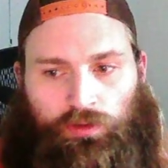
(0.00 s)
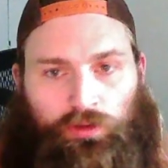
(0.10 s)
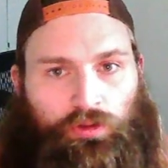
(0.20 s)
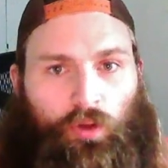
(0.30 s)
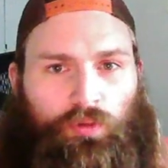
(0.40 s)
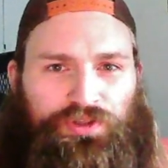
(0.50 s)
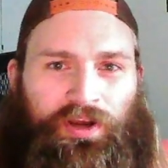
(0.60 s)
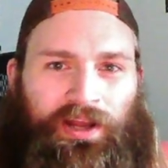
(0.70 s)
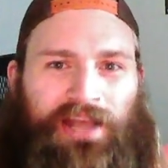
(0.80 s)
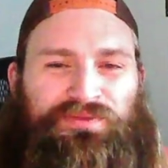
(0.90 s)
Yo, what's going
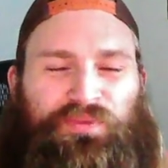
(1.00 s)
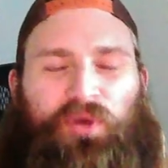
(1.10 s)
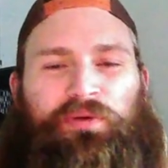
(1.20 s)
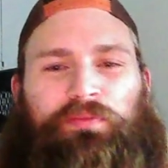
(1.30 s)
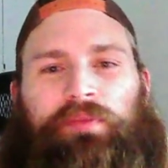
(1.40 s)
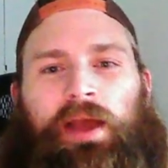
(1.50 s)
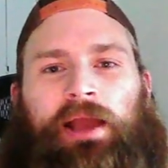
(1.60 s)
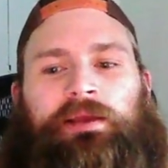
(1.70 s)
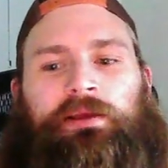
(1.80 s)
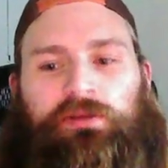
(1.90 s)
on, guys? Welcome
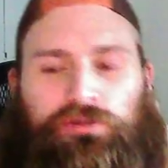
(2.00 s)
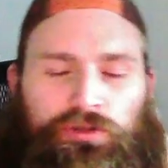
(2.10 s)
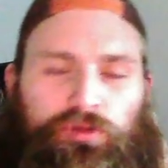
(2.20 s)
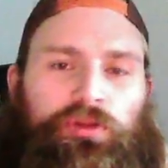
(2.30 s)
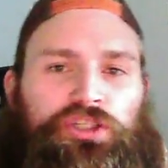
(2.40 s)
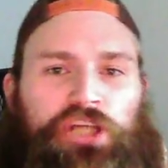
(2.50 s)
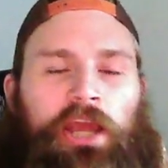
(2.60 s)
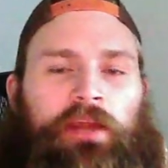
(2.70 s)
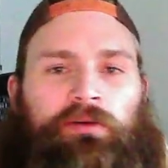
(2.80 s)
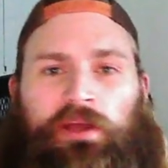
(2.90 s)
back to the
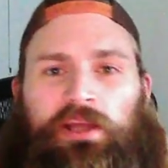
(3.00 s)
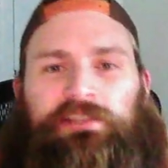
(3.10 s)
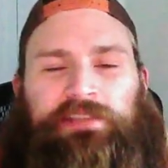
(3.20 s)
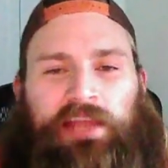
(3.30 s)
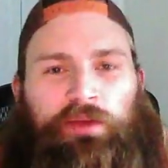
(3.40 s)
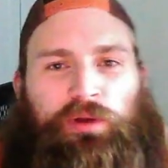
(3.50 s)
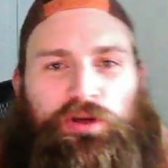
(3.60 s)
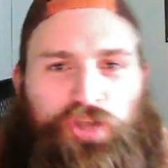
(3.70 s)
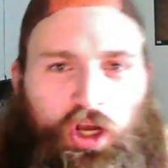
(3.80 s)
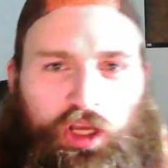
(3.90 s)
channel. Today we are
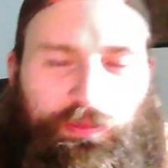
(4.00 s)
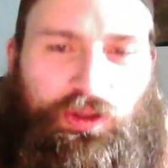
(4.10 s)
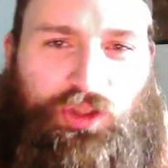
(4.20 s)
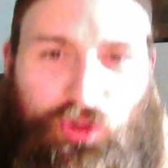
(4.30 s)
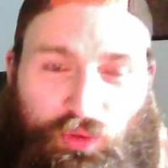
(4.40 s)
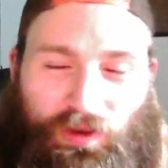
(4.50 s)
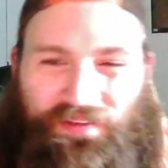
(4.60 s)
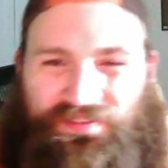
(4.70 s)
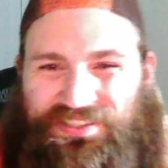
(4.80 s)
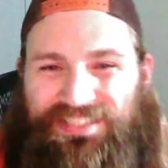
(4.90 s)
talking about
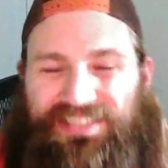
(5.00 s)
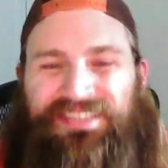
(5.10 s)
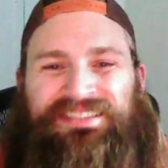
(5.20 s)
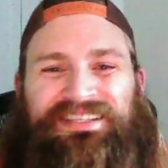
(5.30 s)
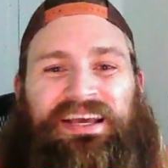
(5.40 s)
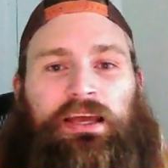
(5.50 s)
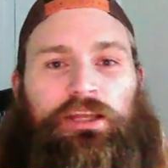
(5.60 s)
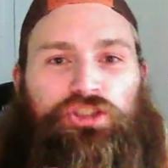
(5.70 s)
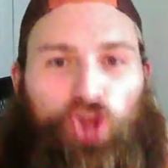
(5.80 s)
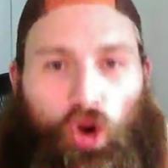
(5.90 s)
UFC's
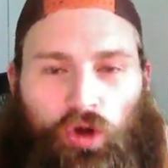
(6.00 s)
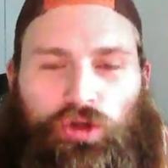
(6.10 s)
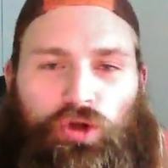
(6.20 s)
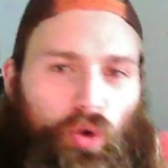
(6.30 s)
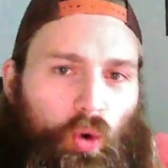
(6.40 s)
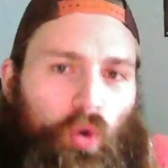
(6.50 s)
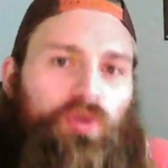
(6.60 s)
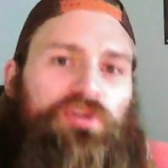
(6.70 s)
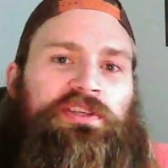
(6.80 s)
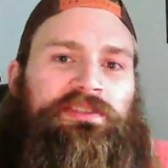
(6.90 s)
dark
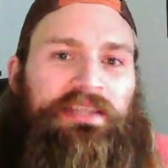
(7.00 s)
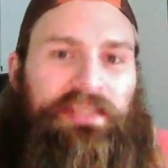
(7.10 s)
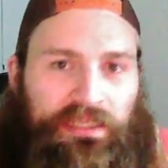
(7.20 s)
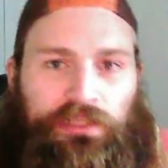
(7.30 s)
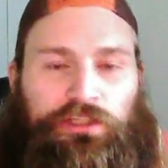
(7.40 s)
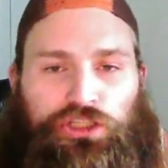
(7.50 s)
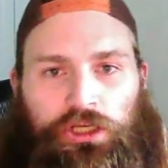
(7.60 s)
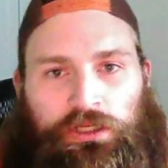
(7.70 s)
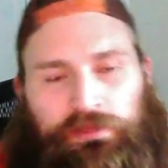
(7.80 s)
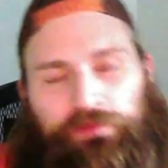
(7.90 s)
horses in each
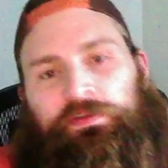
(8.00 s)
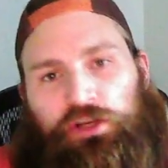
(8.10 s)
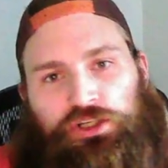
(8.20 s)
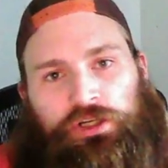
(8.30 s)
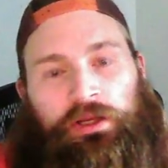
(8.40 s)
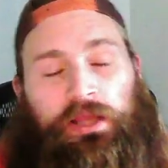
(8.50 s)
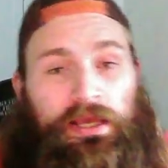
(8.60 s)
division.